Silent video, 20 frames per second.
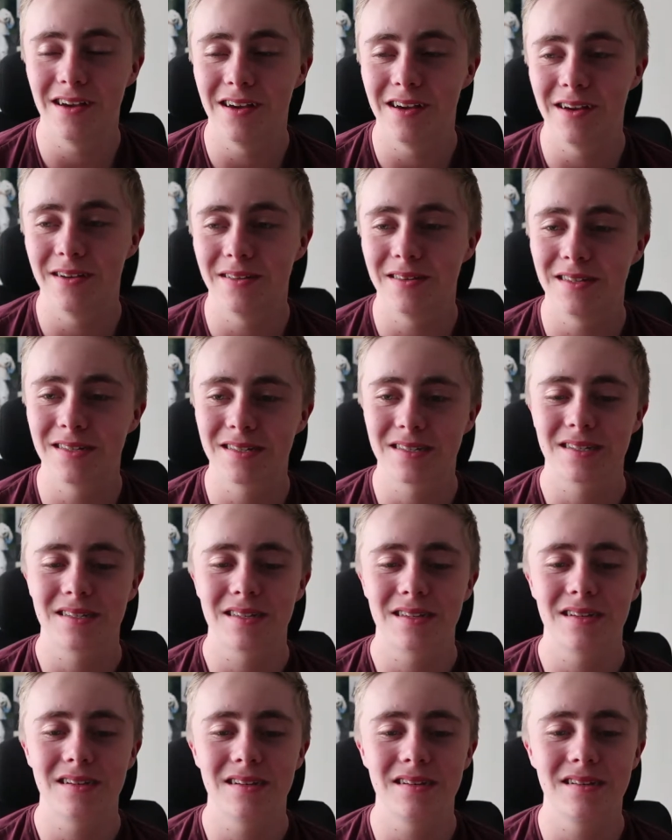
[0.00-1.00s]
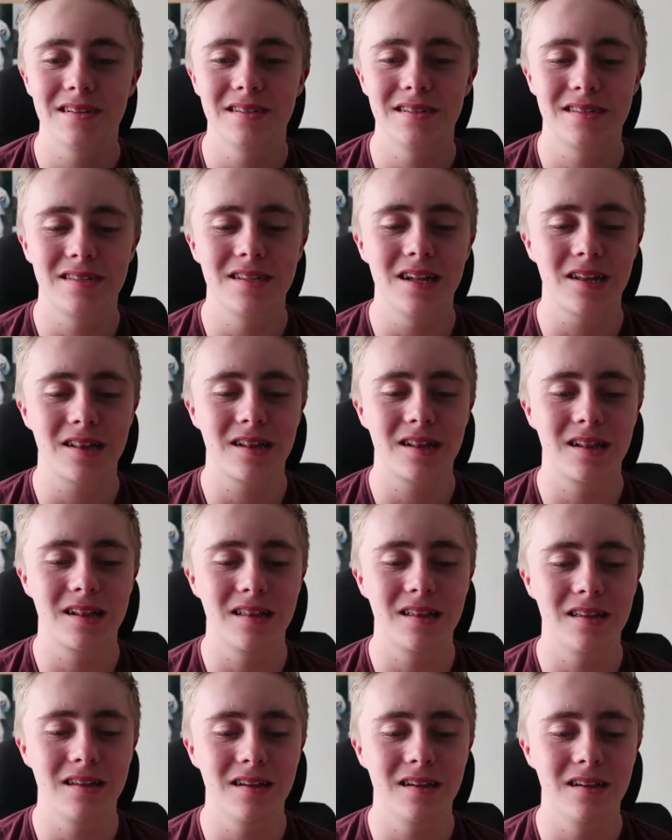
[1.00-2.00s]
This is not,
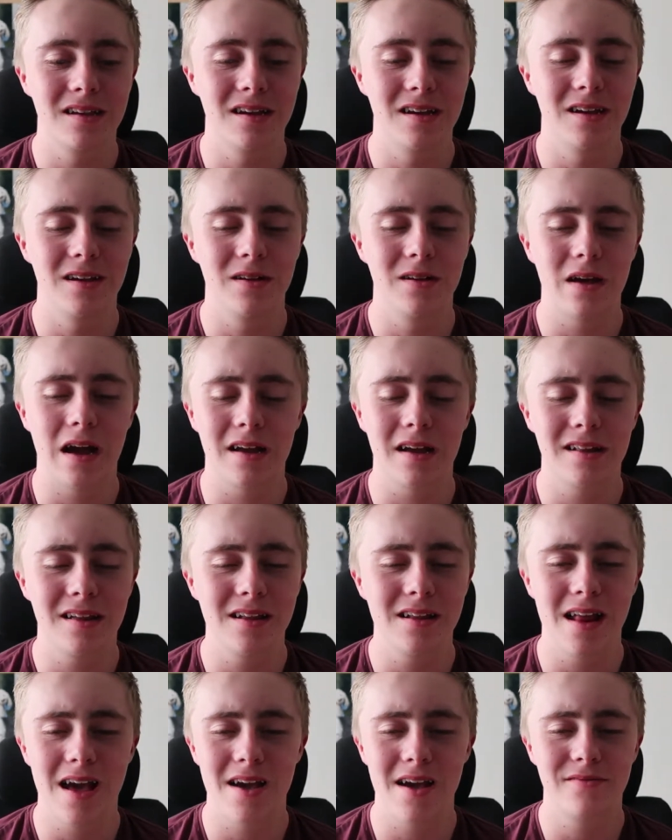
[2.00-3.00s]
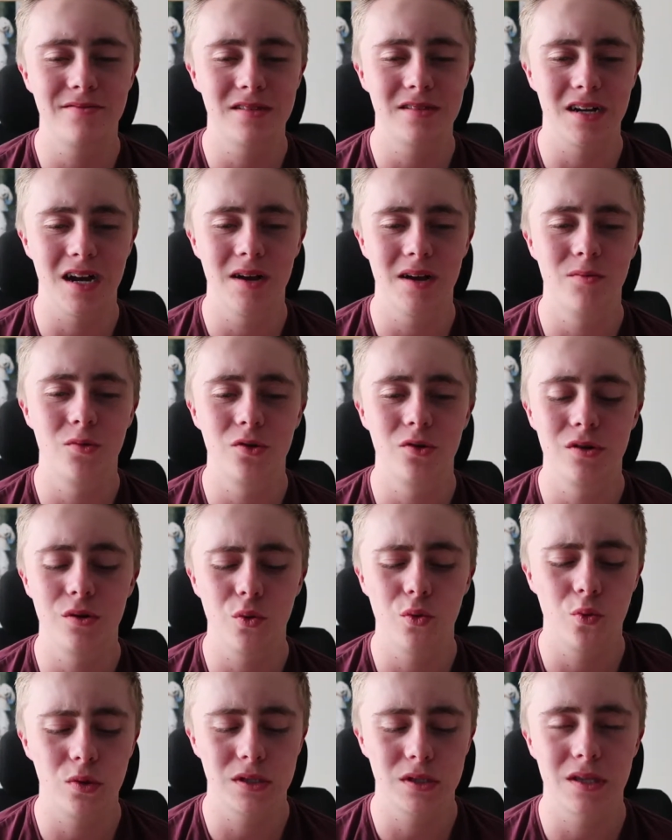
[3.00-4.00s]
I didn't have time, or
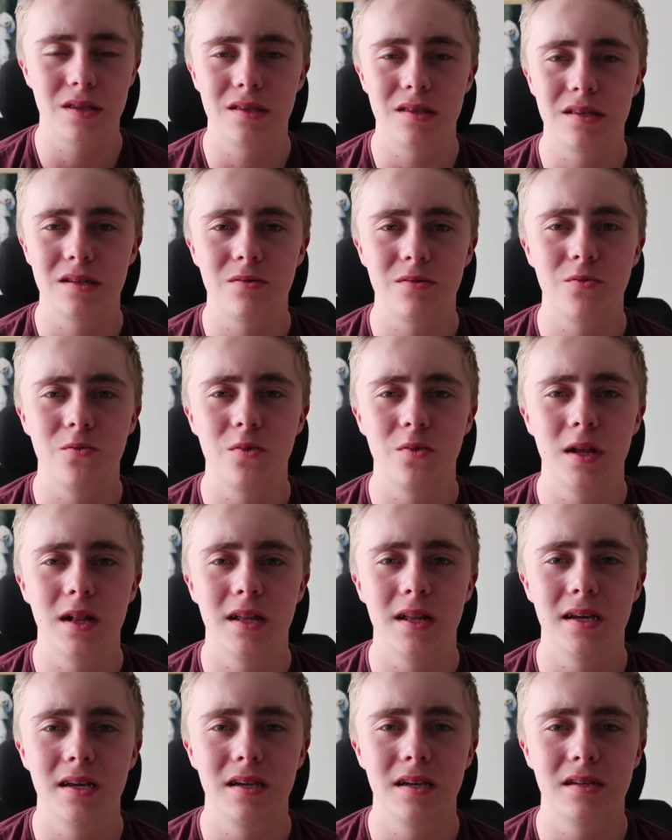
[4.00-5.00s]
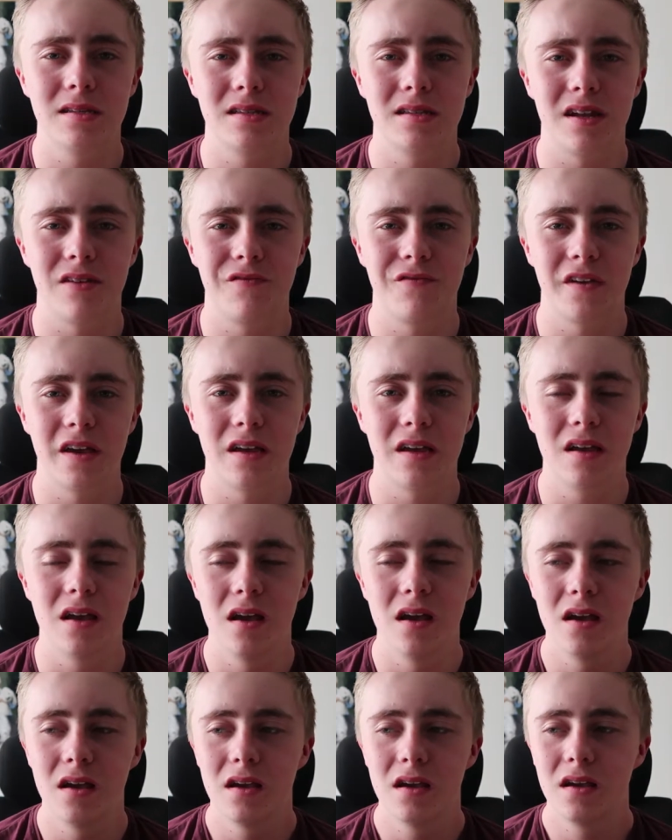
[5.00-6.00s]
it wasn't really something
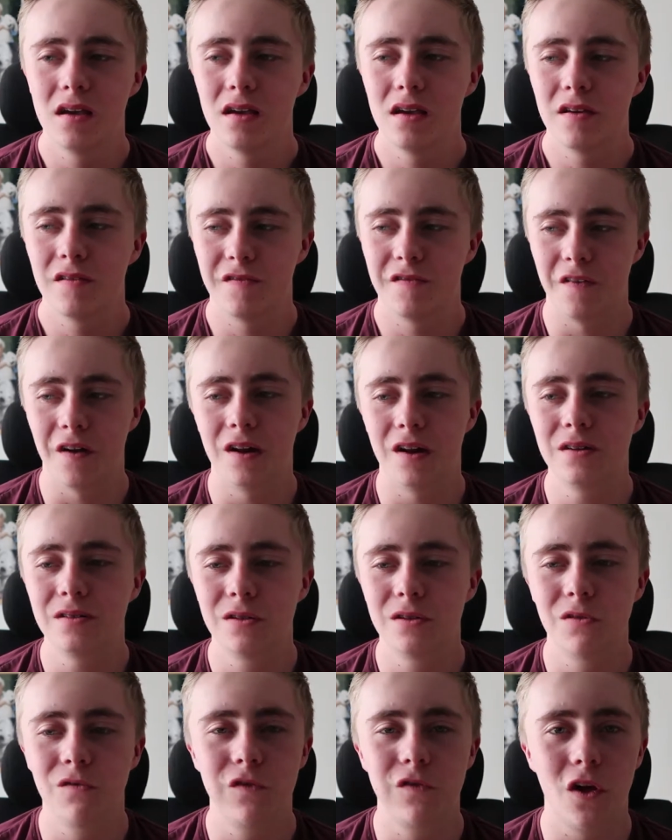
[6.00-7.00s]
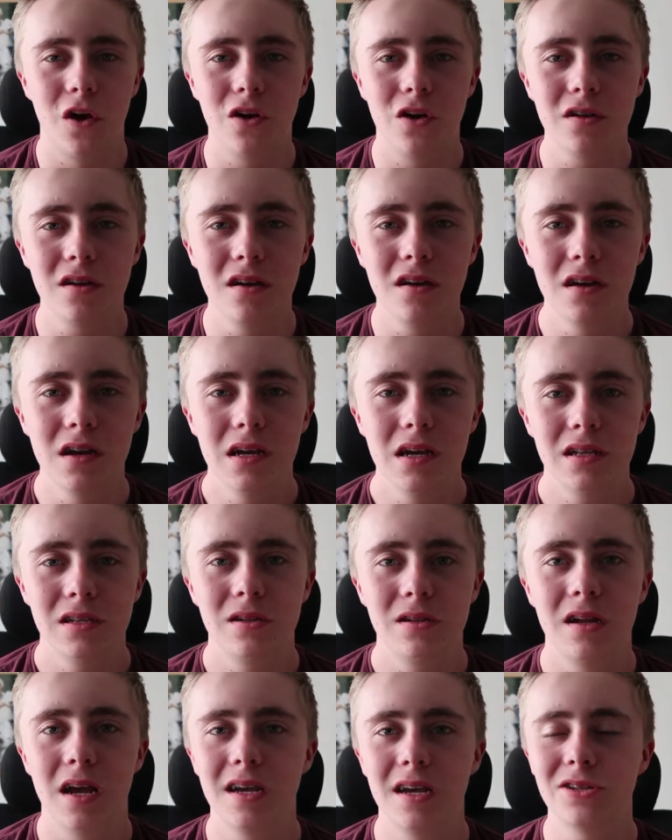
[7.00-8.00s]
fun to vlog
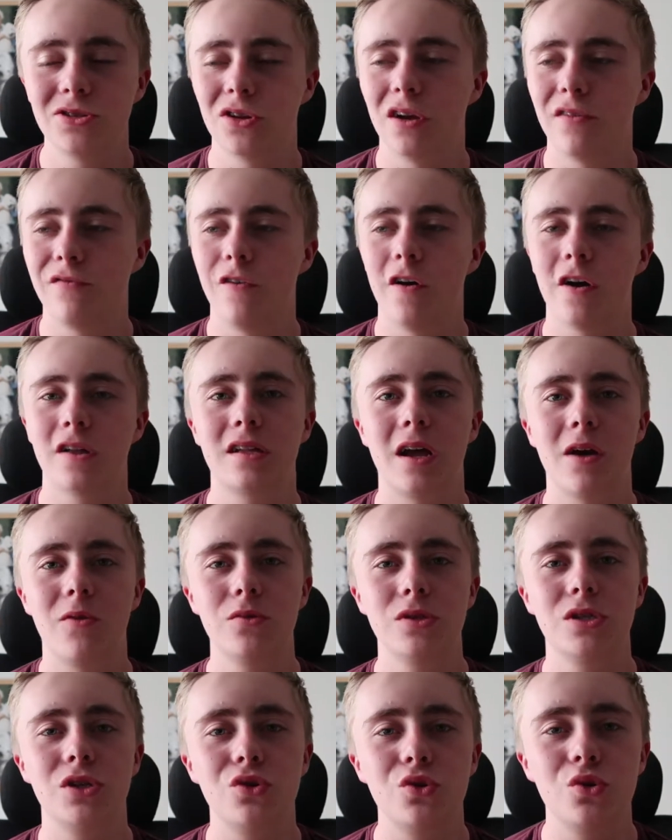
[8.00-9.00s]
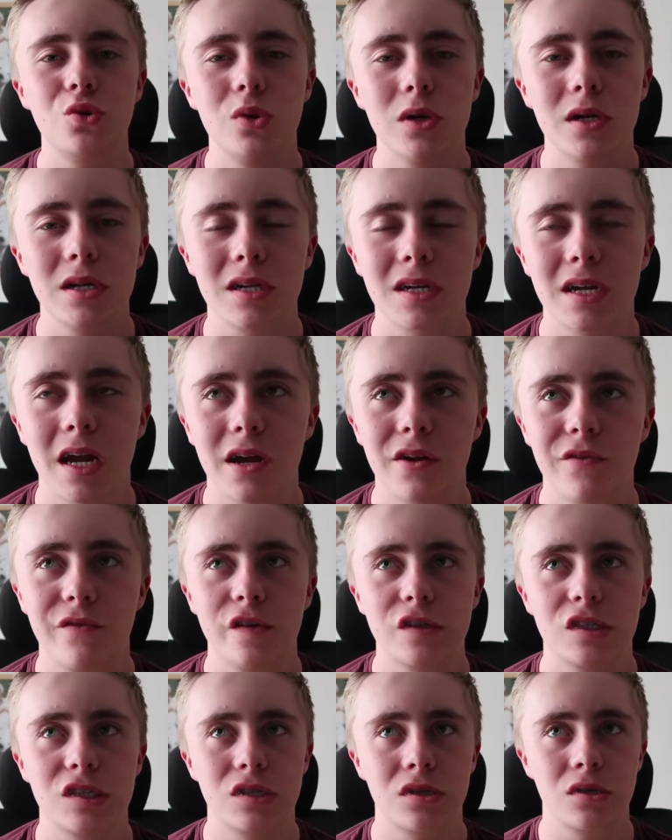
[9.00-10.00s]
today, so I thought I would do kind
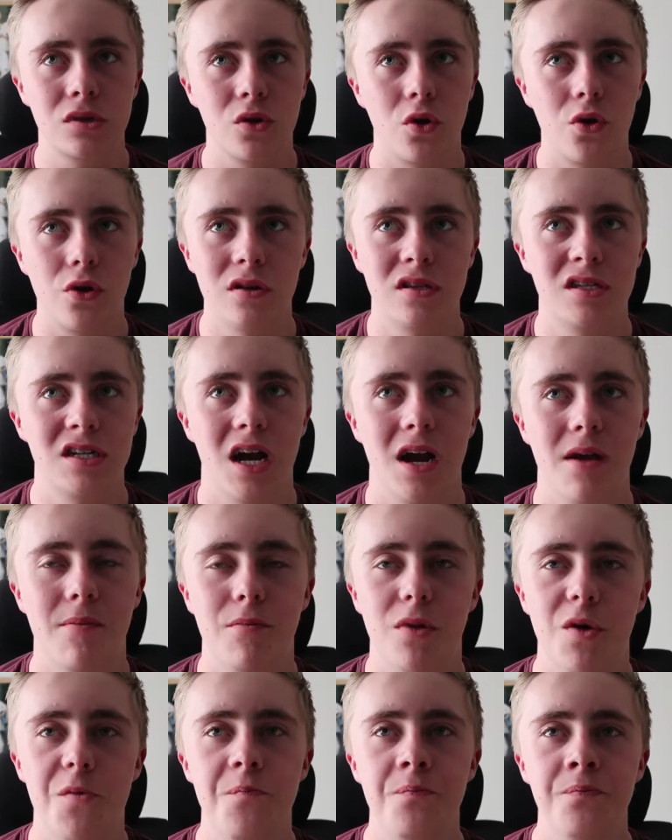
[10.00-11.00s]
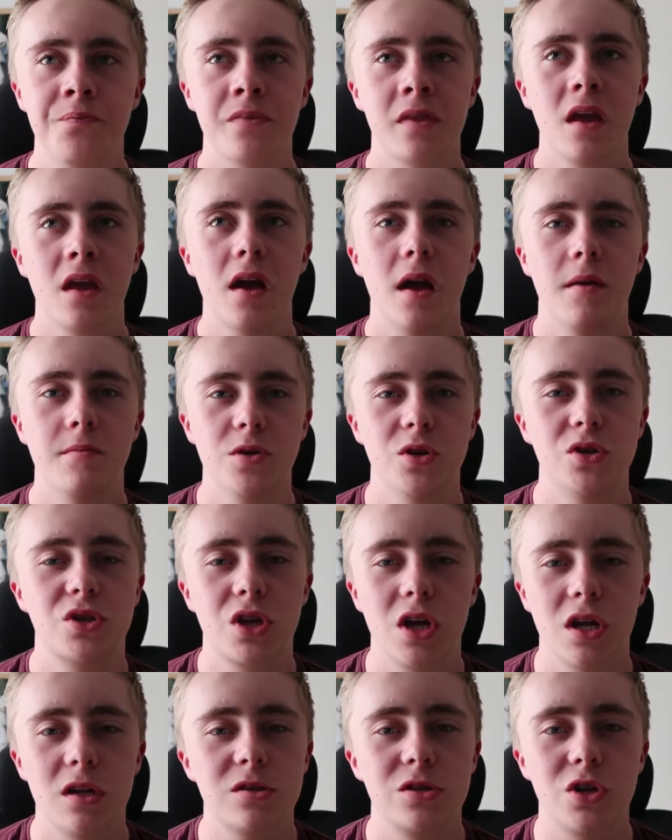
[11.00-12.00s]
of a story time, but I'm
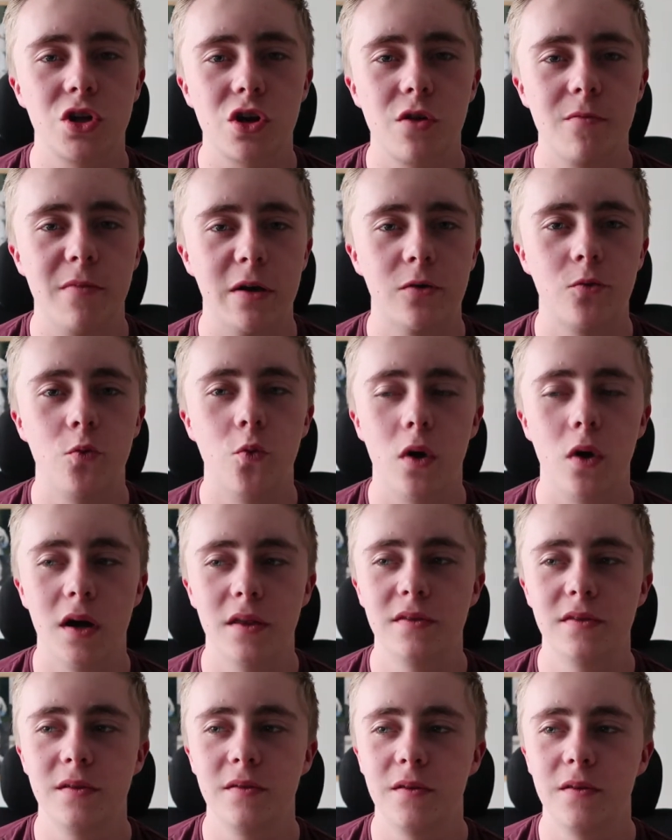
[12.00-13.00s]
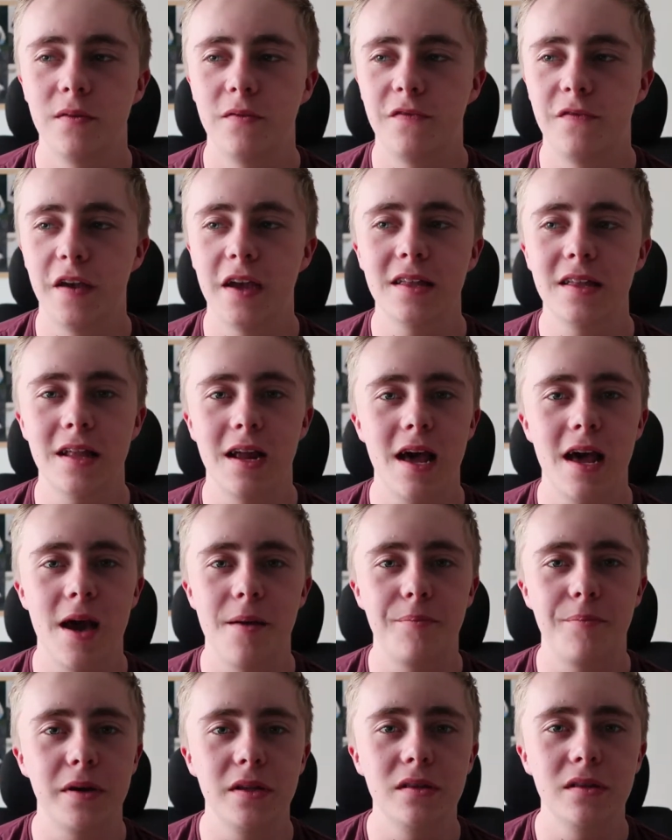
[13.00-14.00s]
just gonna talk about one thing that
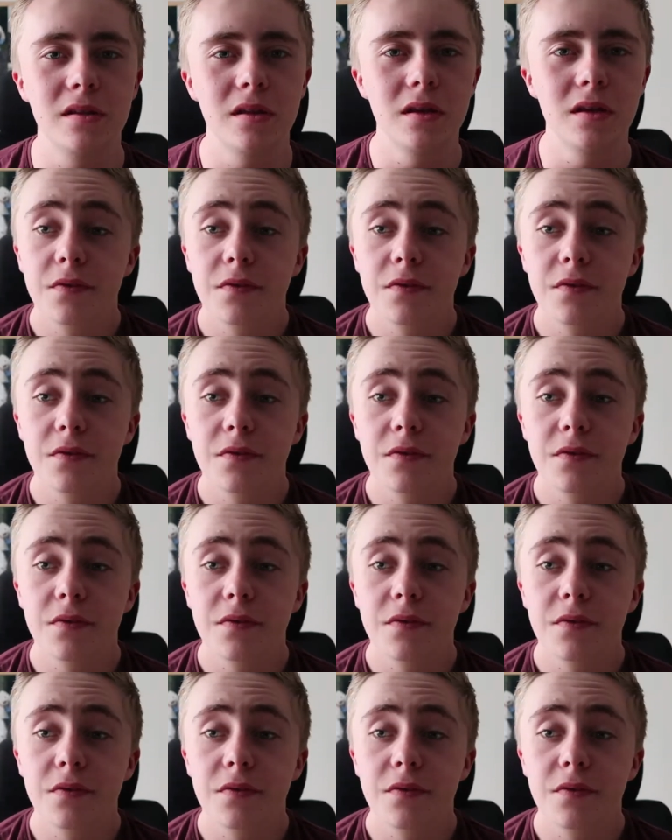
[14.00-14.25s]
happened.